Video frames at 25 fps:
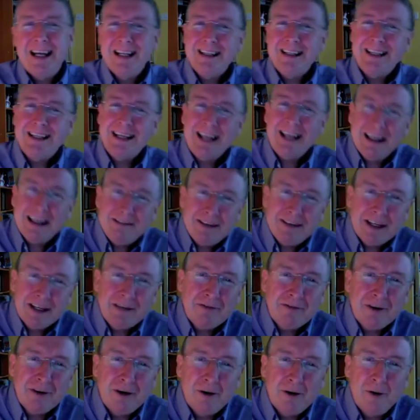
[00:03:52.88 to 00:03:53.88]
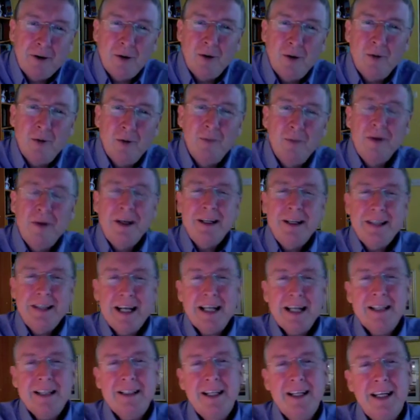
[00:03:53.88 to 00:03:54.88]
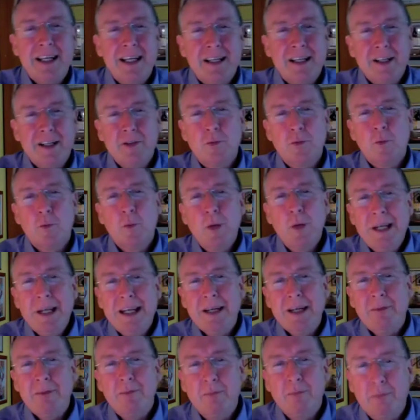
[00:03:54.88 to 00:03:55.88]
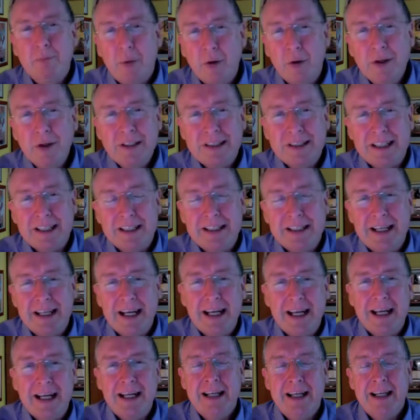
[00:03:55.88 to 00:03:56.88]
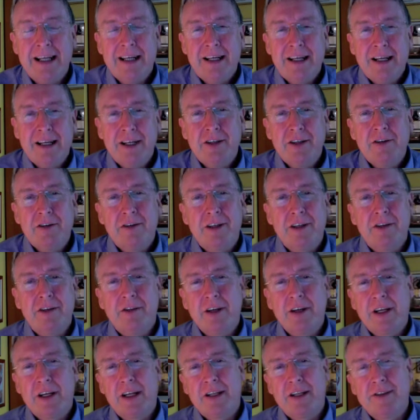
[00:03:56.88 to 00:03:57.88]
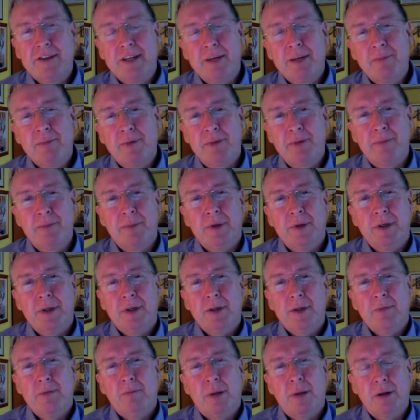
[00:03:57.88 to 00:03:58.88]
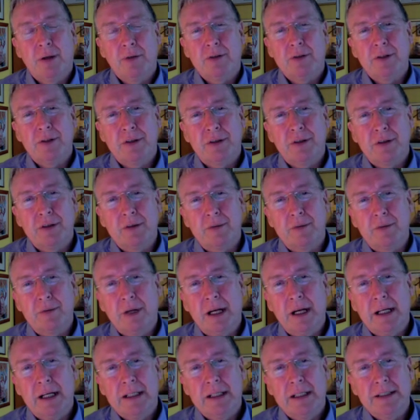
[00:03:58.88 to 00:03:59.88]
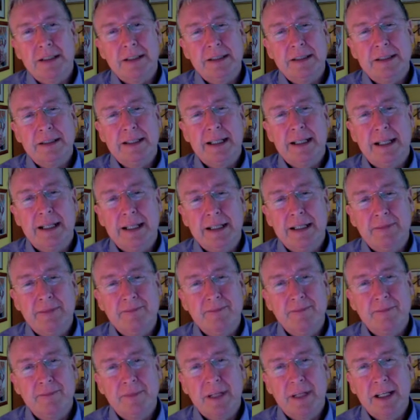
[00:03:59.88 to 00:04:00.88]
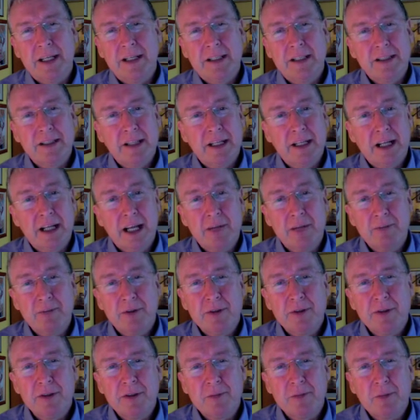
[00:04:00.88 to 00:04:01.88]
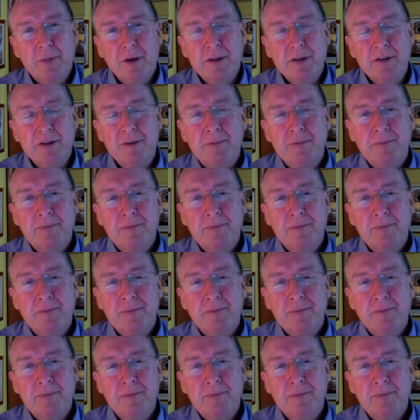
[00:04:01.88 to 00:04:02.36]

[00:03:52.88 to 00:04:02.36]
They're getting ready for home. Next thing, this weak point in their intraventricular septum blows through, and they collapse on the spot.